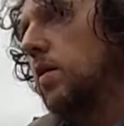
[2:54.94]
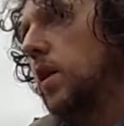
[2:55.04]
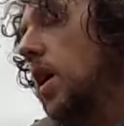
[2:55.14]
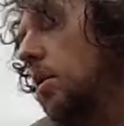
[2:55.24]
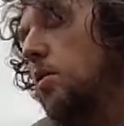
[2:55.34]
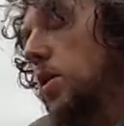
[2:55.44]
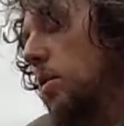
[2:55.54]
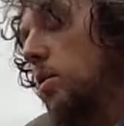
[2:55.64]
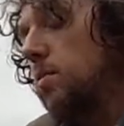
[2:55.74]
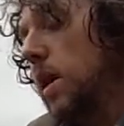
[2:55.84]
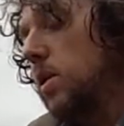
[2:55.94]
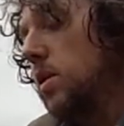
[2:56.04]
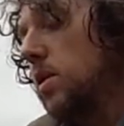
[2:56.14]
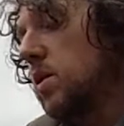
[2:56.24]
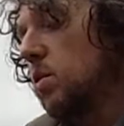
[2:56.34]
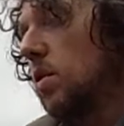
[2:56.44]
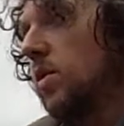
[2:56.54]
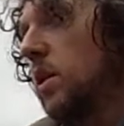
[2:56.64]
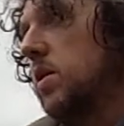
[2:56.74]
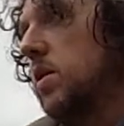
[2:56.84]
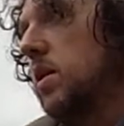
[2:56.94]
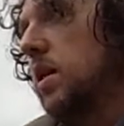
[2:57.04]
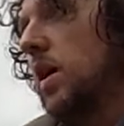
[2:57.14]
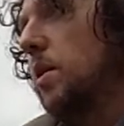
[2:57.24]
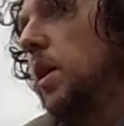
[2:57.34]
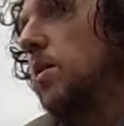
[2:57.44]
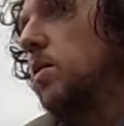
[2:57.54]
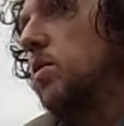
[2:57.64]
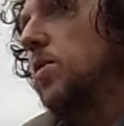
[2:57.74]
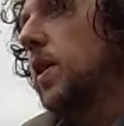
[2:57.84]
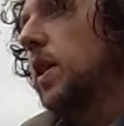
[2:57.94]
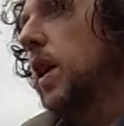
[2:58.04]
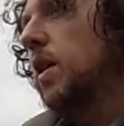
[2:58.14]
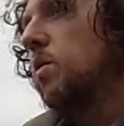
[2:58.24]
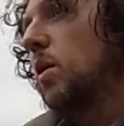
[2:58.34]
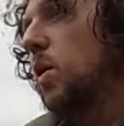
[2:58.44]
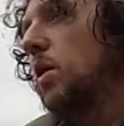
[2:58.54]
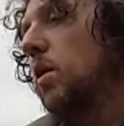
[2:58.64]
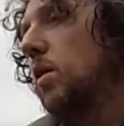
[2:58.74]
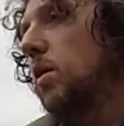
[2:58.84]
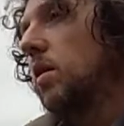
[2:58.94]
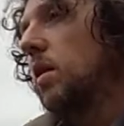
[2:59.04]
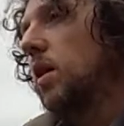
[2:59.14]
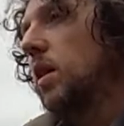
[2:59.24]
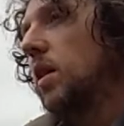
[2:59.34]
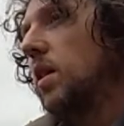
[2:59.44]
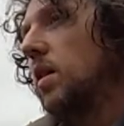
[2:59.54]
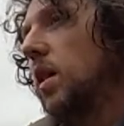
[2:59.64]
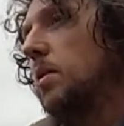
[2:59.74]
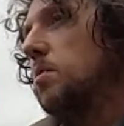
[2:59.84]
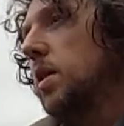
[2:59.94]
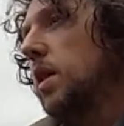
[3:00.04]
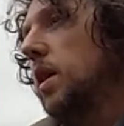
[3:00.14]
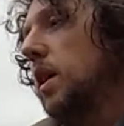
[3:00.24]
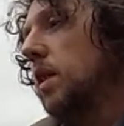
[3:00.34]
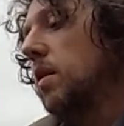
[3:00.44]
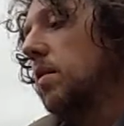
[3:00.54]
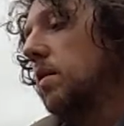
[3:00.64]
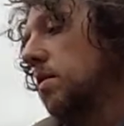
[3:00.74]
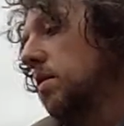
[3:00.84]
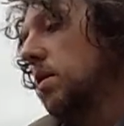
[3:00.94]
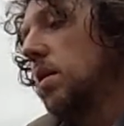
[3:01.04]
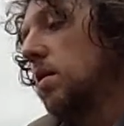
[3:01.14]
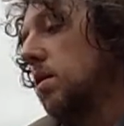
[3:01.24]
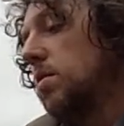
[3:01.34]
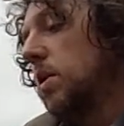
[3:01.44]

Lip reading: Yeah, I wasn't passionate at all at first. I mean, I thought it was funny. I went along. I remember thinking, oh, this